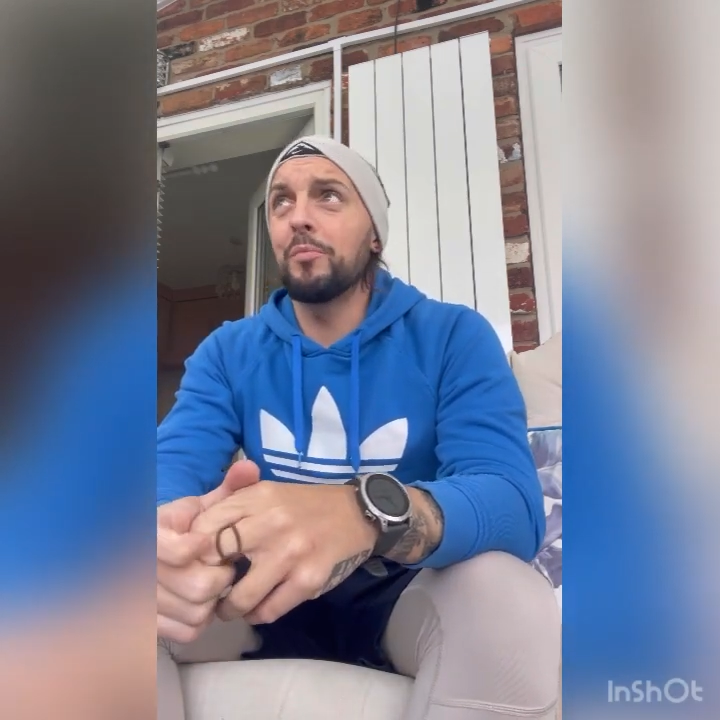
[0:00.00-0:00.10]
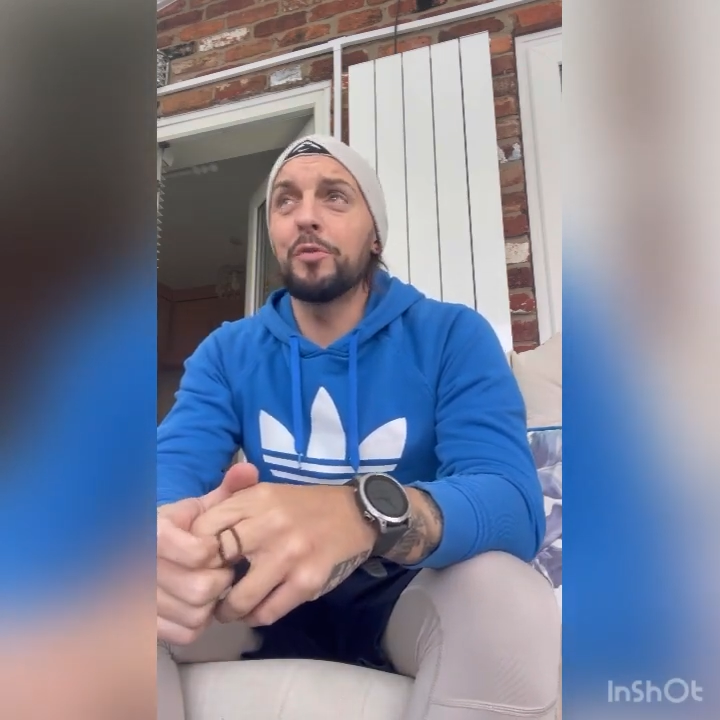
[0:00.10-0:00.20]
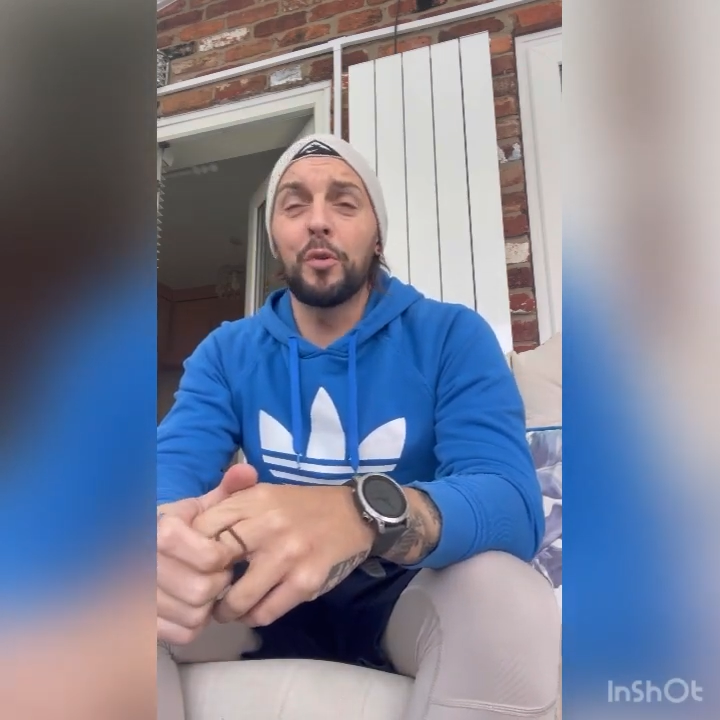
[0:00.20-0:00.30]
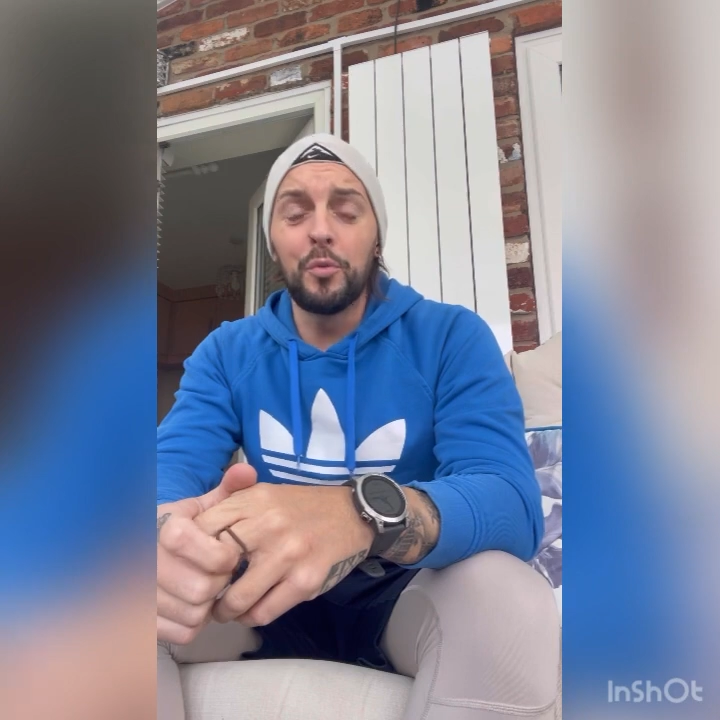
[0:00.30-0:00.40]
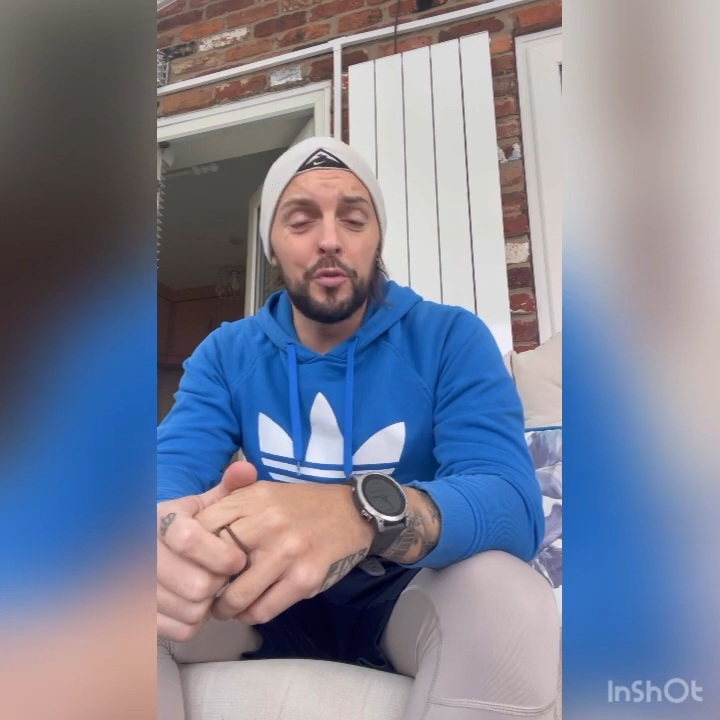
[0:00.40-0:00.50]

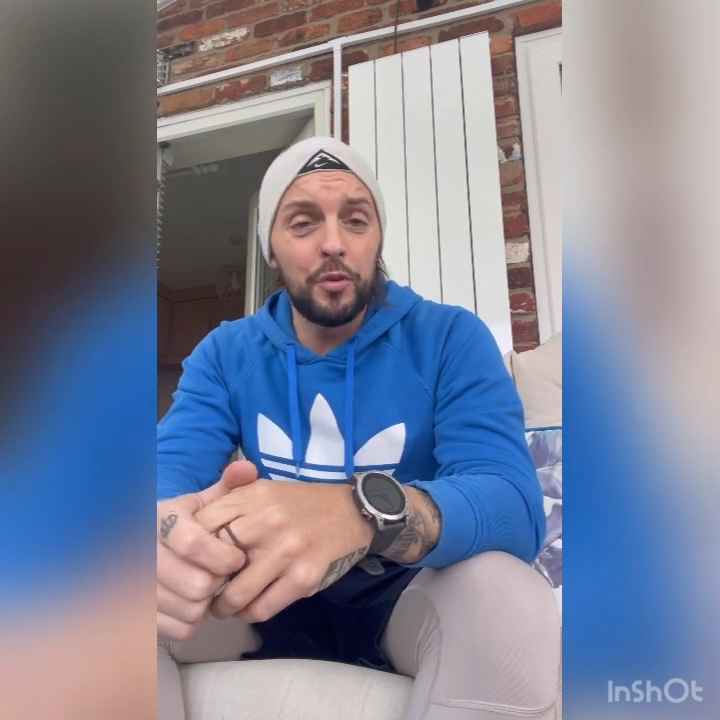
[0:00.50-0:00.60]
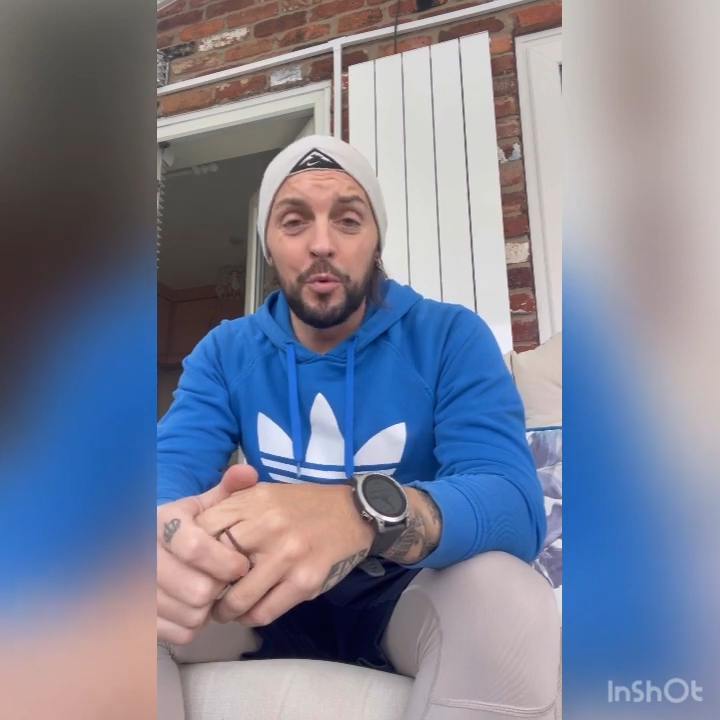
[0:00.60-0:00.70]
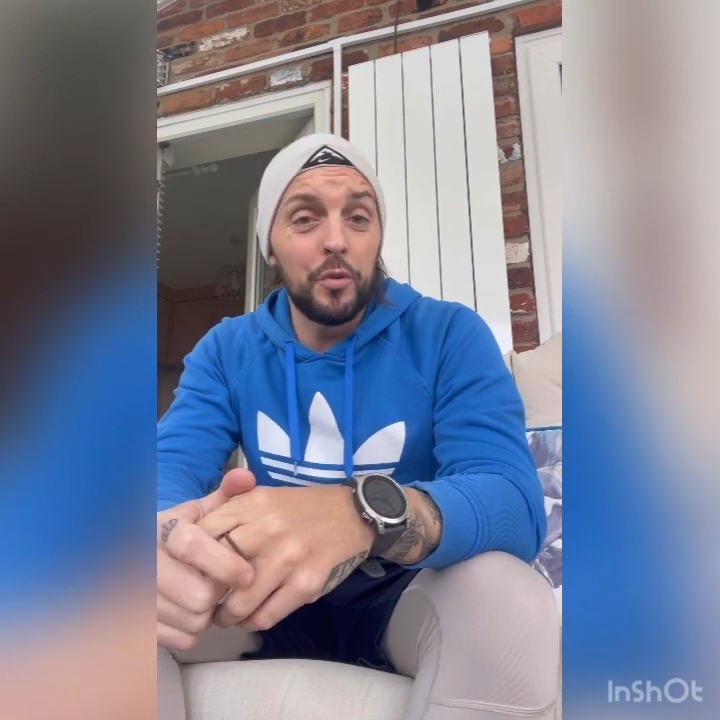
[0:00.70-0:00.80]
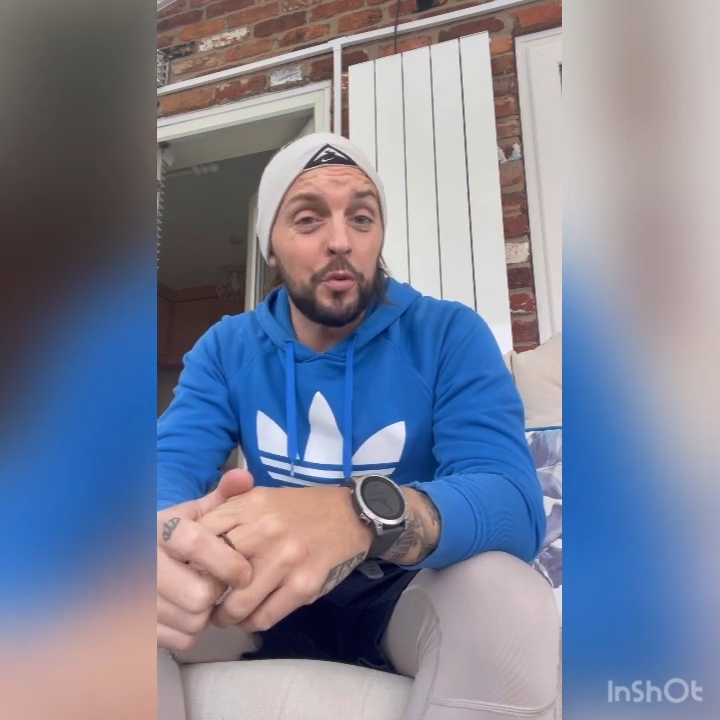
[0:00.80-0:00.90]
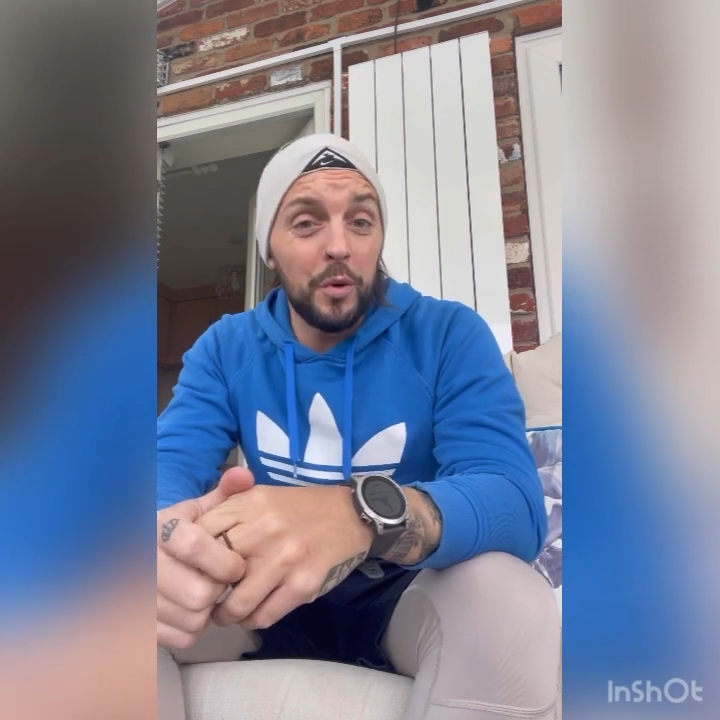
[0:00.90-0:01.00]

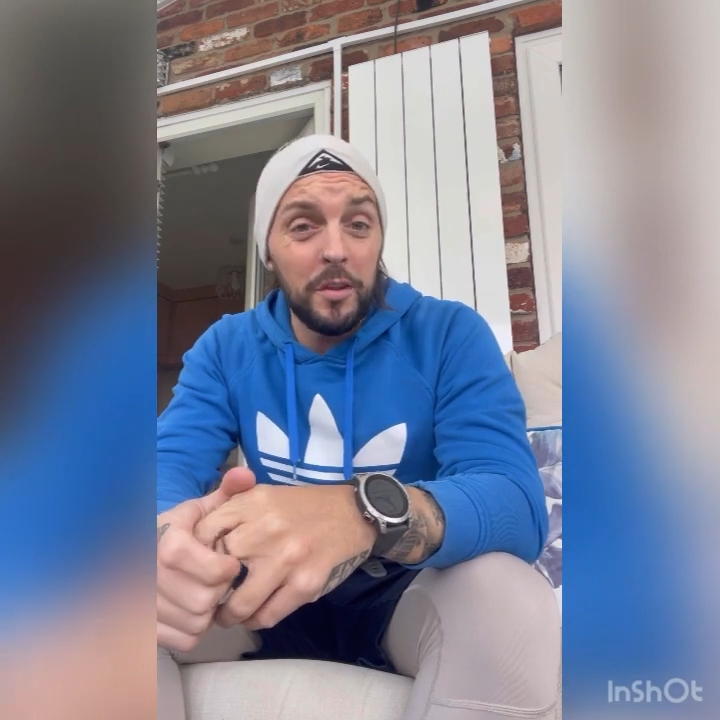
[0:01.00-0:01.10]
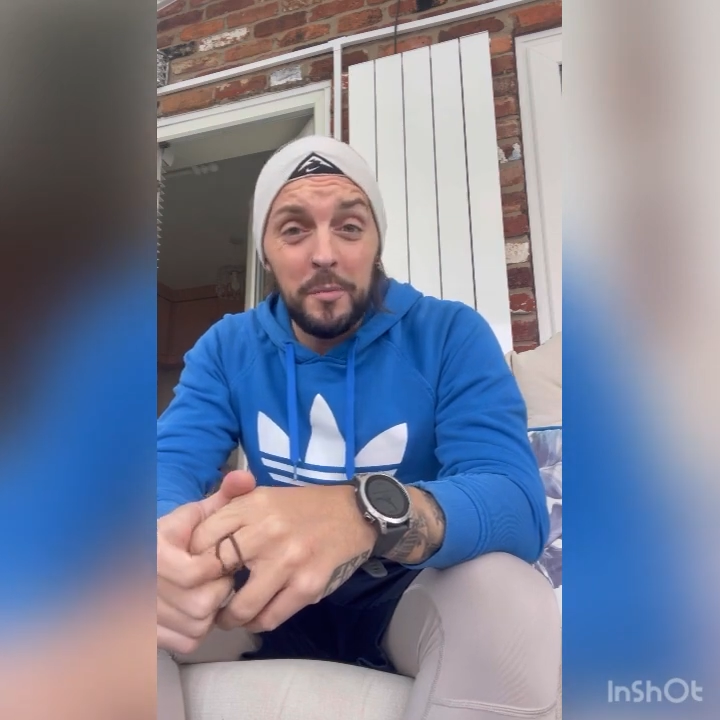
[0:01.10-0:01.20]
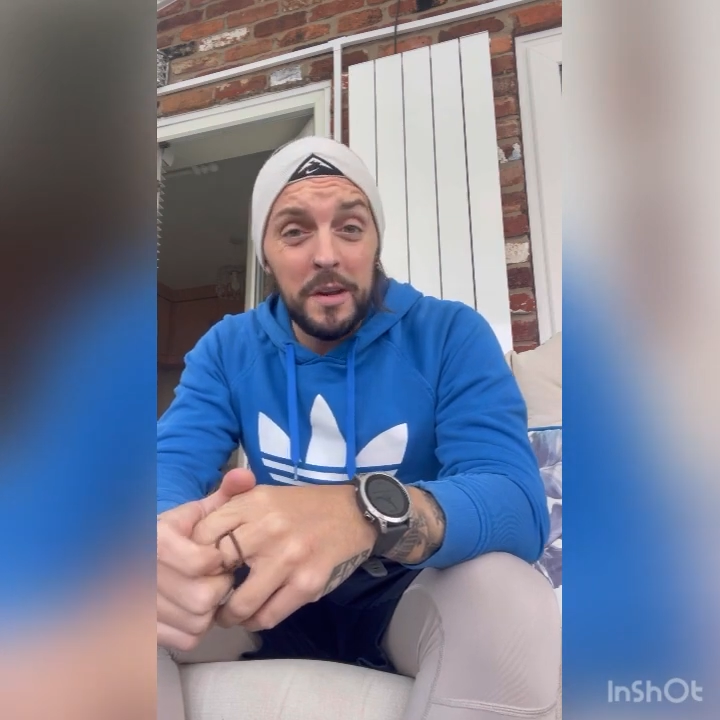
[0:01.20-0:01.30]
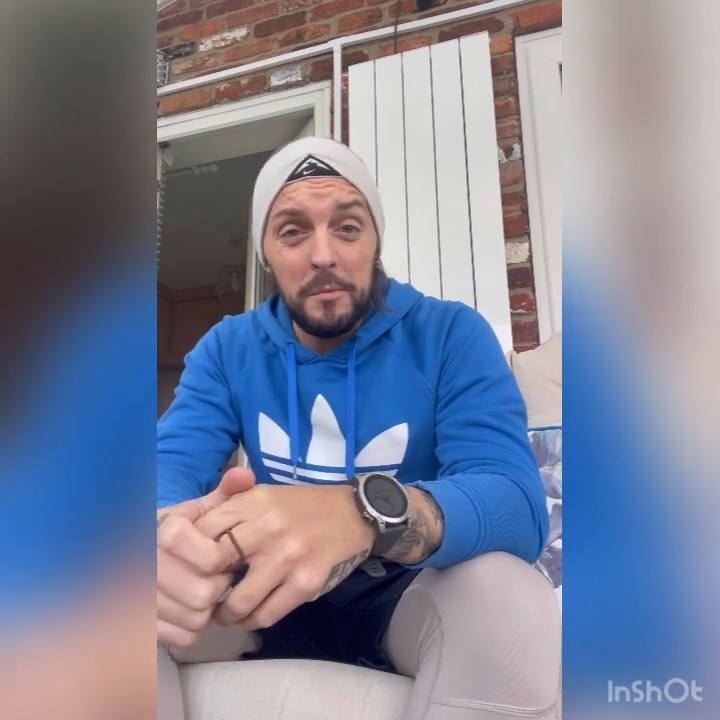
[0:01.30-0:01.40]
200 quid at the minute,